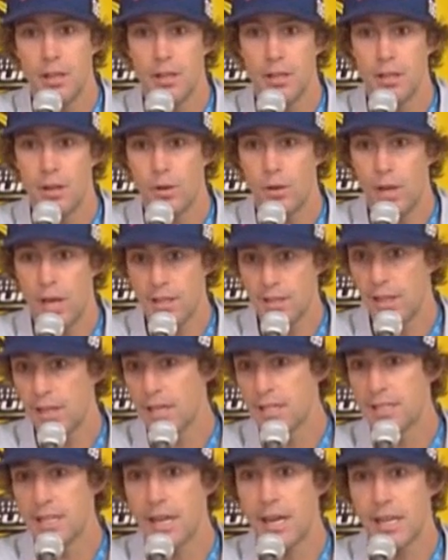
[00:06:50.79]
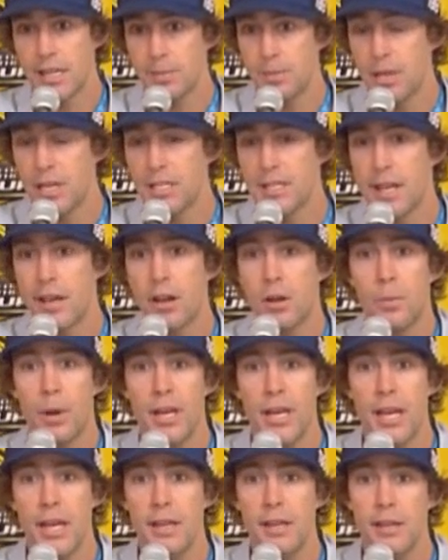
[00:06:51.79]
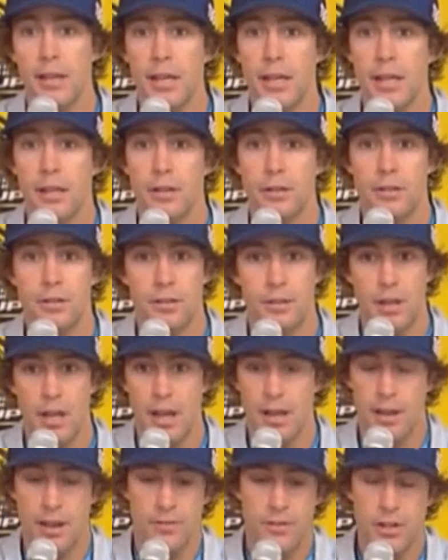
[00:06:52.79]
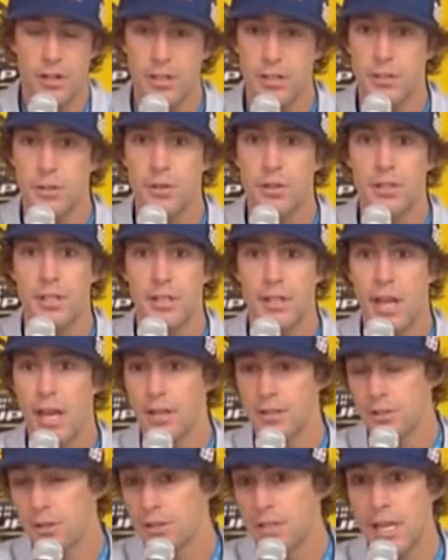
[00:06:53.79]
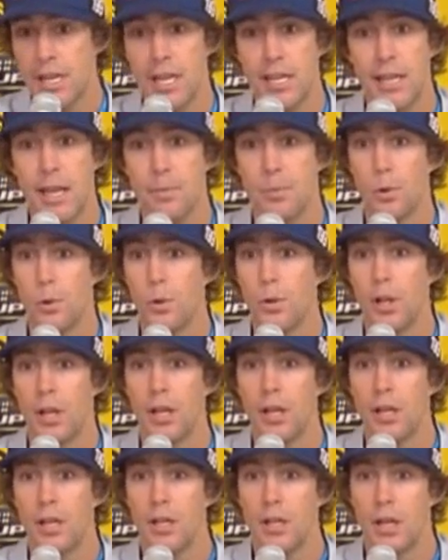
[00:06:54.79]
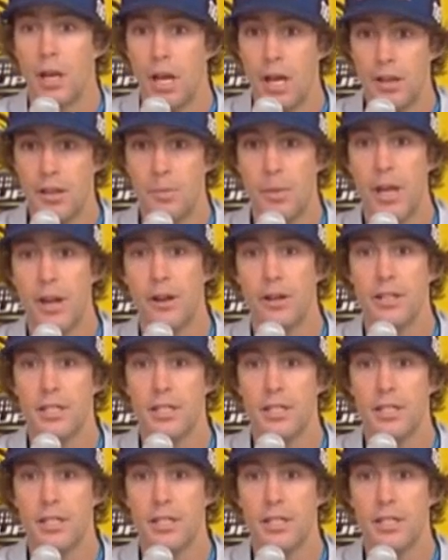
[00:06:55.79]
You know, like I said, I get the pins out on Monday, and I figured as soon as I can get in that pool, the better.